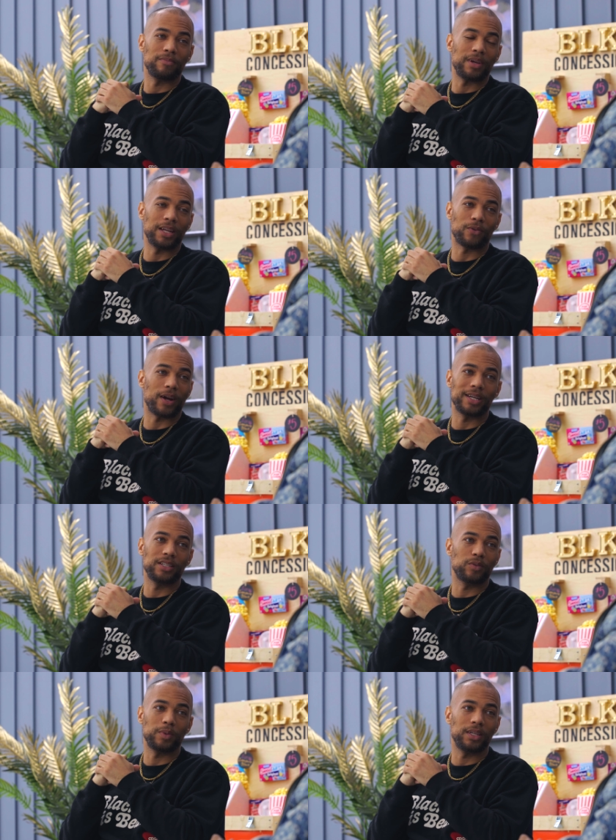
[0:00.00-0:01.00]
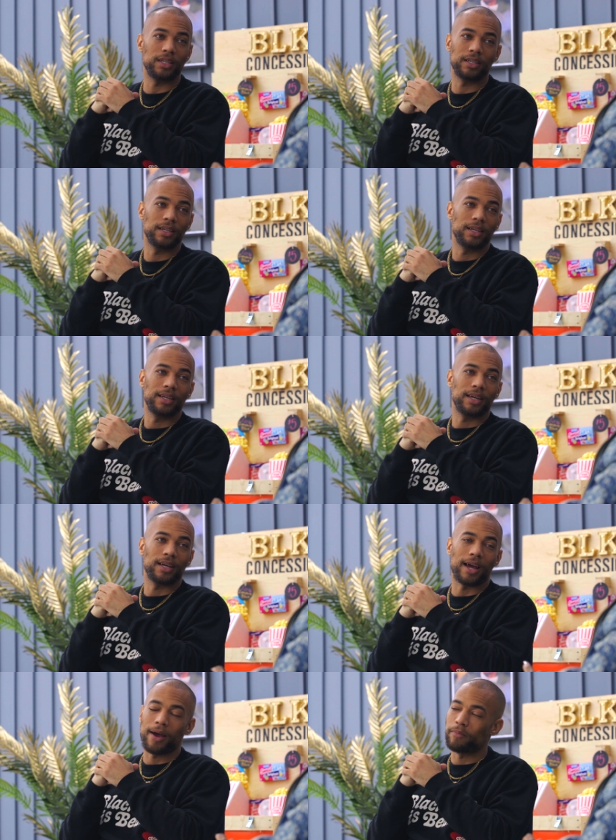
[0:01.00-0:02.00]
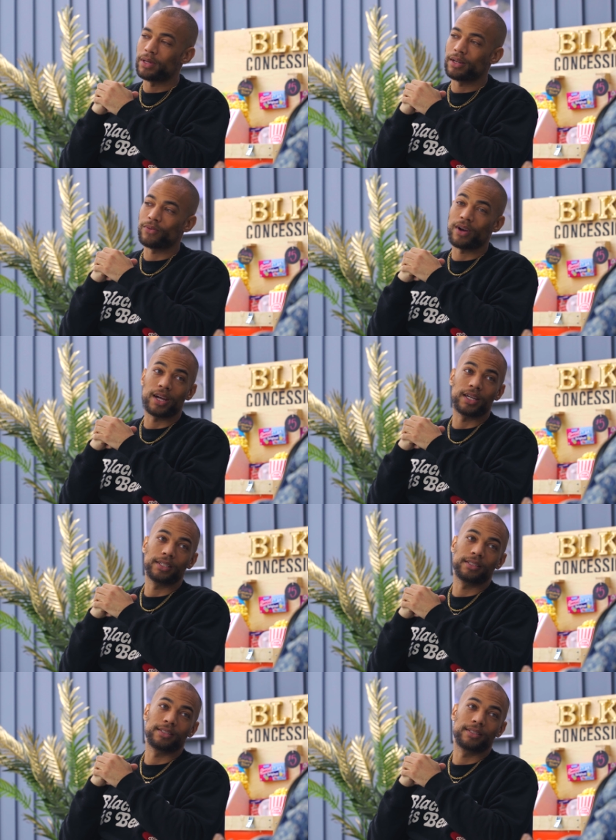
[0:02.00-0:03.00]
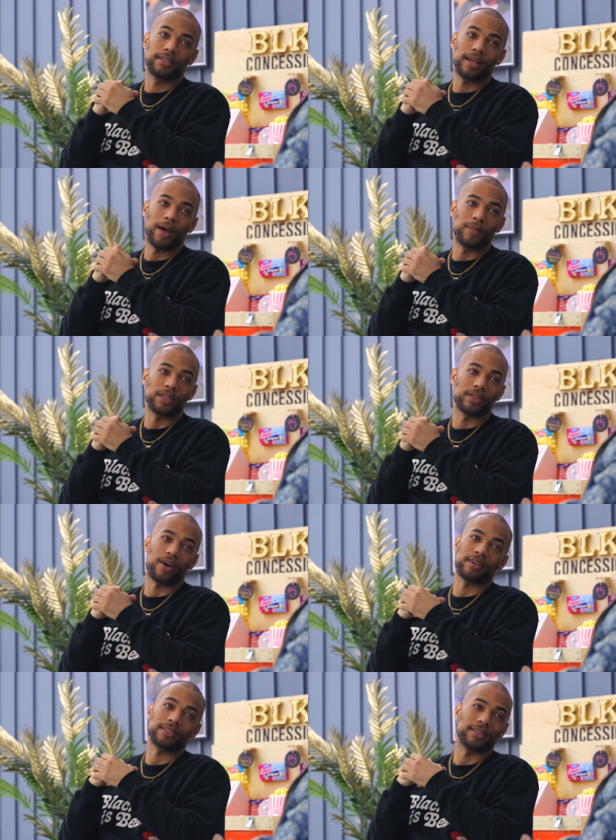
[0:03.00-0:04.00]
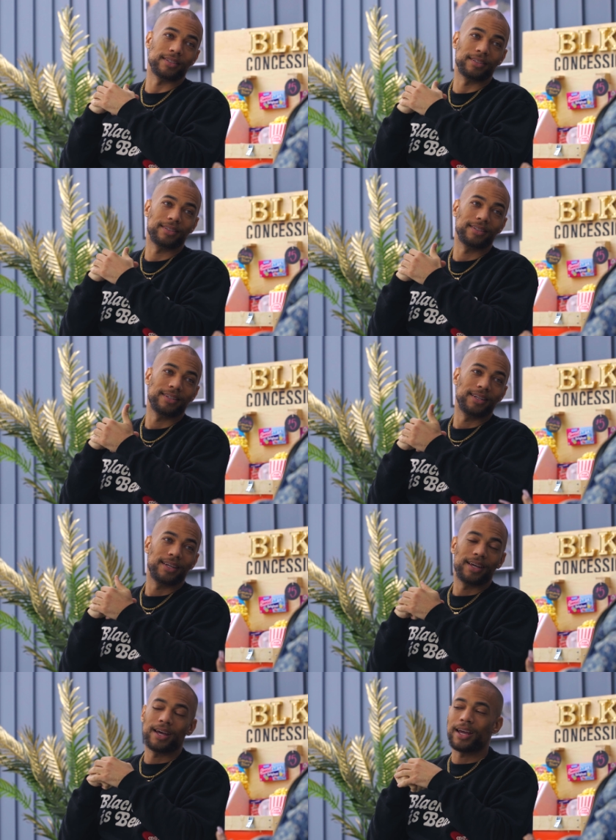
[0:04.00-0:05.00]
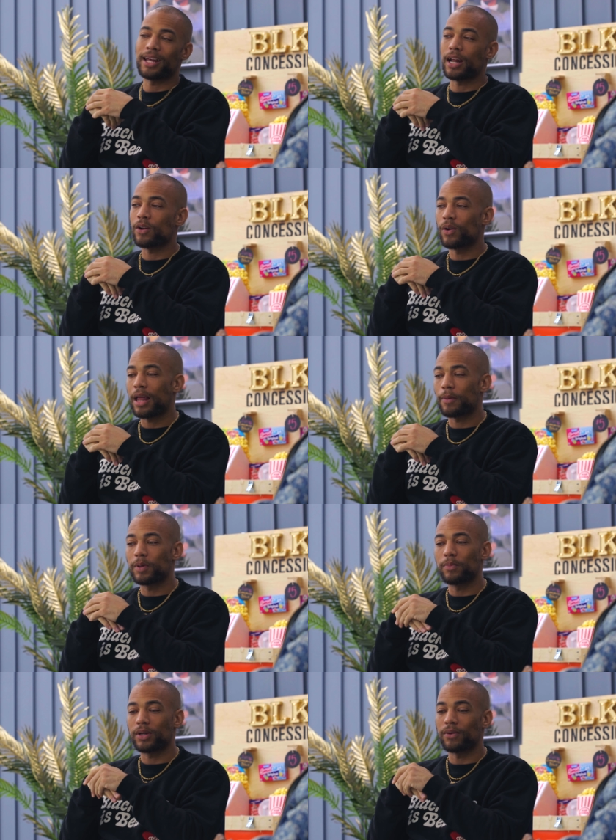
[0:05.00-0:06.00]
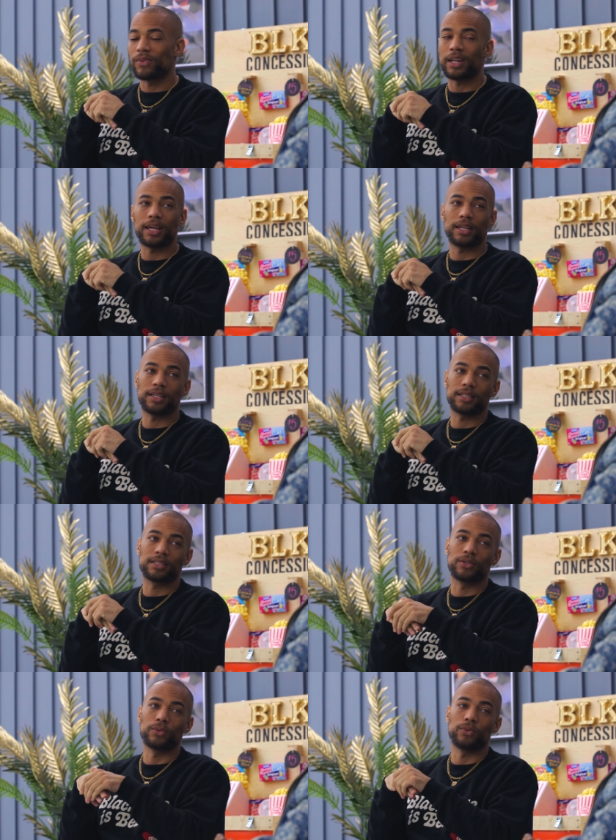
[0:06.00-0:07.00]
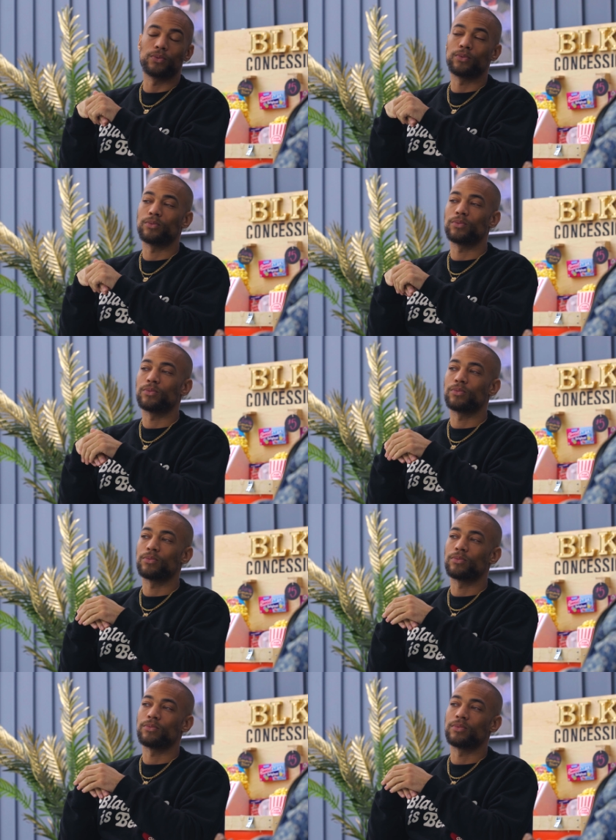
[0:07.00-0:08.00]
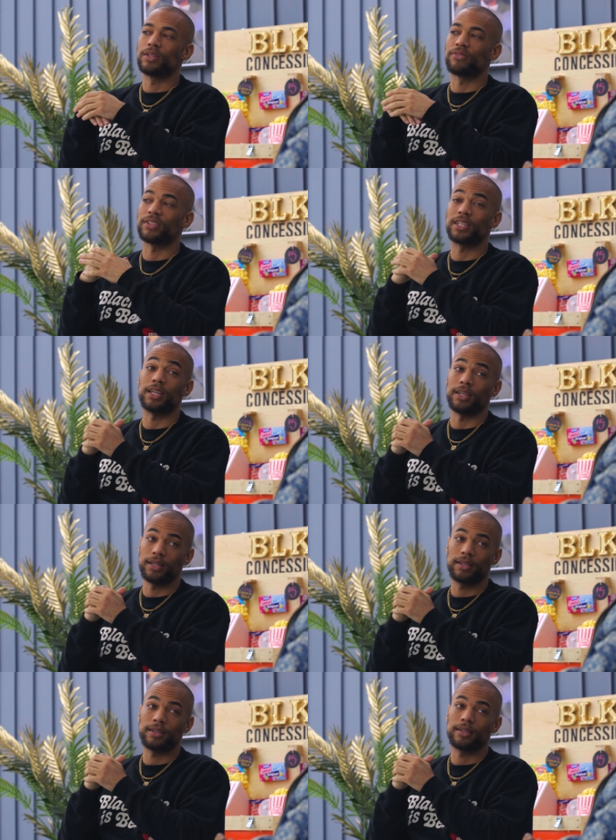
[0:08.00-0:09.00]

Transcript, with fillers: enrage me. I've been enraged. I'm exhausted, and I know a lot of people can relate to the fatigue.